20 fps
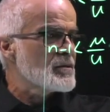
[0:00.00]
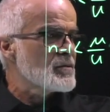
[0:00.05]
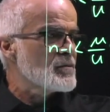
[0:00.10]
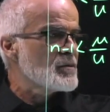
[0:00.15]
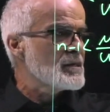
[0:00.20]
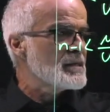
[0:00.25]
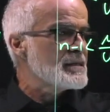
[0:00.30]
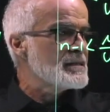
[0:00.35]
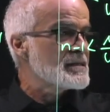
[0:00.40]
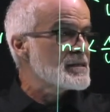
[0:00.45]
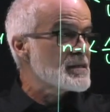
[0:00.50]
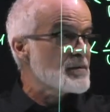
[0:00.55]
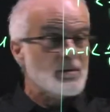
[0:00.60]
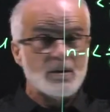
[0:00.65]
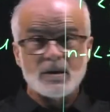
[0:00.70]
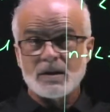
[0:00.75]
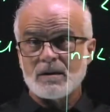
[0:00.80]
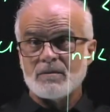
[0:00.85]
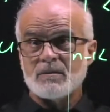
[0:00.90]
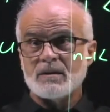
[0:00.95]
Will it
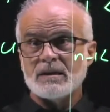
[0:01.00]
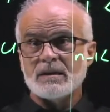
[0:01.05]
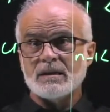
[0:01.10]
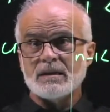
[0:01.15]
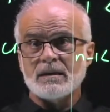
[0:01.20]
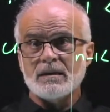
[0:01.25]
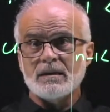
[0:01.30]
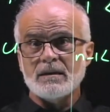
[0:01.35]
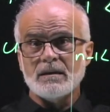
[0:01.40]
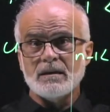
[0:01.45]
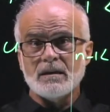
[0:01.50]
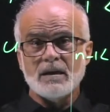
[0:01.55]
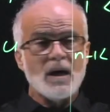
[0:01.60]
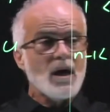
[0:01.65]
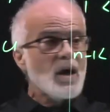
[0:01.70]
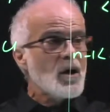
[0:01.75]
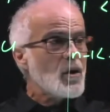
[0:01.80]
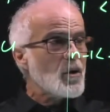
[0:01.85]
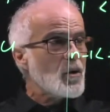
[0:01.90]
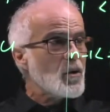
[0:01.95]
disappear immediately?
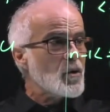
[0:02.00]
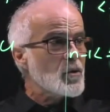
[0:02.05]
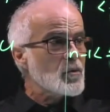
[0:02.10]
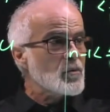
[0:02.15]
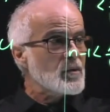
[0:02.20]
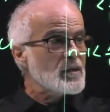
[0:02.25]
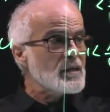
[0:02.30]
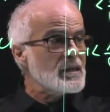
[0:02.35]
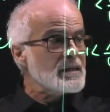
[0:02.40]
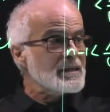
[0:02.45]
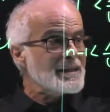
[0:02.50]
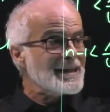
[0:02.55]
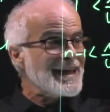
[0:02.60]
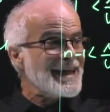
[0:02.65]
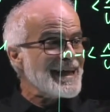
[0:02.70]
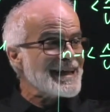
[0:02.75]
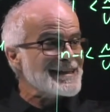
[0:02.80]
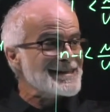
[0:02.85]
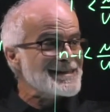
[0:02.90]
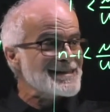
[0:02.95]
Or will it
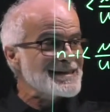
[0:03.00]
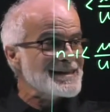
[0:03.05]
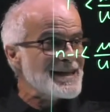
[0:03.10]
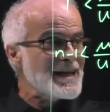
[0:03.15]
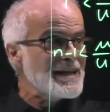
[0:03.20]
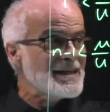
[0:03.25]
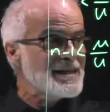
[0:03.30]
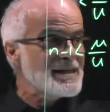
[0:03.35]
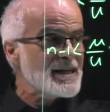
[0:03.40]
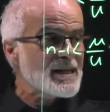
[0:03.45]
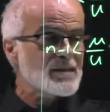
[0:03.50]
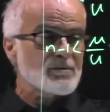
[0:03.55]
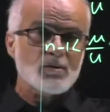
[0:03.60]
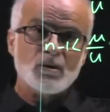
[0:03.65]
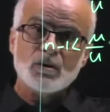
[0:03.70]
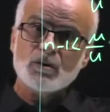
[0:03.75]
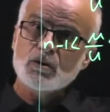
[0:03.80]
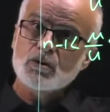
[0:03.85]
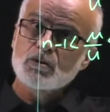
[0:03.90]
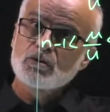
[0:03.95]
extend and
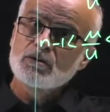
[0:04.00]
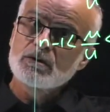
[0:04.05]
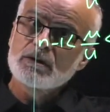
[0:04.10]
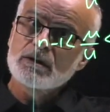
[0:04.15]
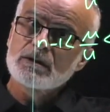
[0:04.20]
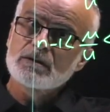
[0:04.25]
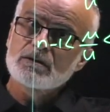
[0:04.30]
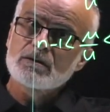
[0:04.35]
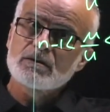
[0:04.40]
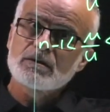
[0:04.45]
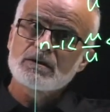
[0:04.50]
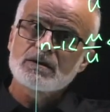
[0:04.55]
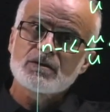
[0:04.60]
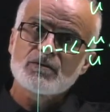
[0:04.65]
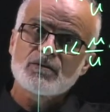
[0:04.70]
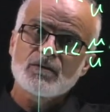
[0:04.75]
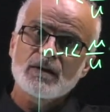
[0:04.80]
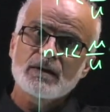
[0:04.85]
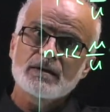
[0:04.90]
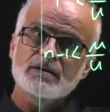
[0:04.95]
protrude into this
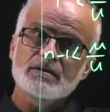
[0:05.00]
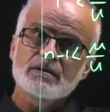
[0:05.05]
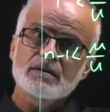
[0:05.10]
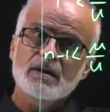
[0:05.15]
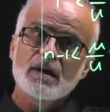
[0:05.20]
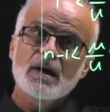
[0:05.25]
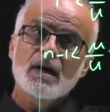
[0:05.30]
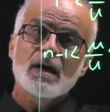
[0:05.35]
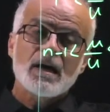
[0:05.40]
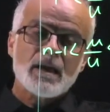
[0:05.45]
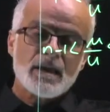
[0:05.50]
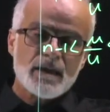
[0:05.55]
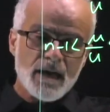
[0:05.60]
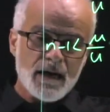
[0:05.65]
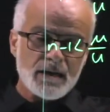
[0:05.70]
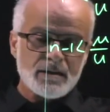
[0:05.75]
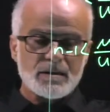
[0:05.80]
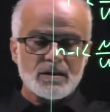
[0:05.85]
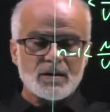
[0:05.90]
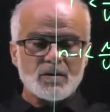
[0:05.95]
phase?
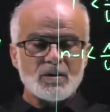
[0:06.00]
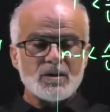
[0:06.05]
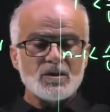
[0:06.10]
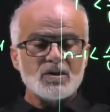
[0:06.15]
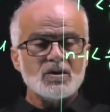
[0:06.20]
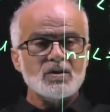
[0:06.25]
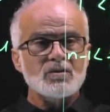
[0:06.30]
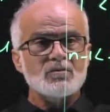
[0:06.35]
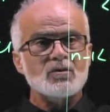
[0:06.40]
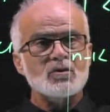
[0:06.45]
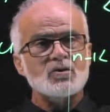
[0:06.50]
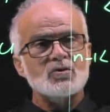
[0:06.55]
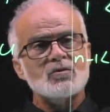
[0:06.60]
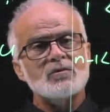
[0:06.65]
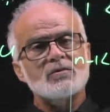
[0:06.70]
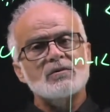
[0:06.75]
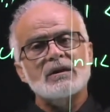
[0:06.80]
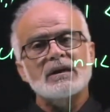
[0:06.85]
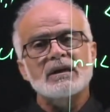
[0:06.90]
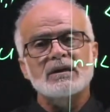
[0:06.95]
That's the question which we
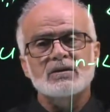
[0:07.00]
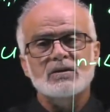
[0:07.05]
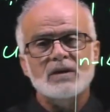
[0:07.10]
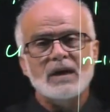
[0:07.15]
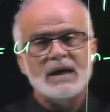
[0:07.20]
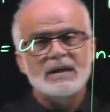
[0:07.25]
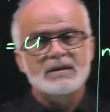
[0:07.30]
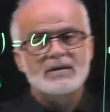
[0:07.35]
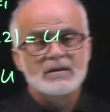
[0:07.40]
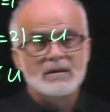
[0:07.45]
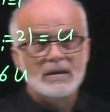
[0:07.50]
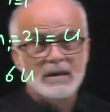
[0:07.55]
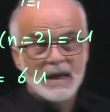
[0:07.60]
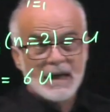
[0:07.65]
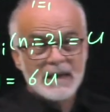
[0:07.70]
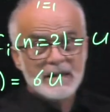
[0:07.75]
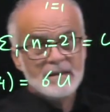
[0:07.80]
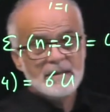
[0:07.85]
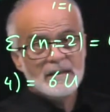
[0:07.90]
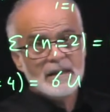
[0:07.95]
would like to answer
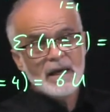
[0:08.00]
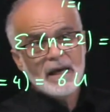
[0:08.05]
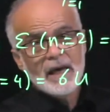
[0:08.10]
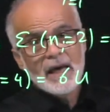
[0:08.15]
next.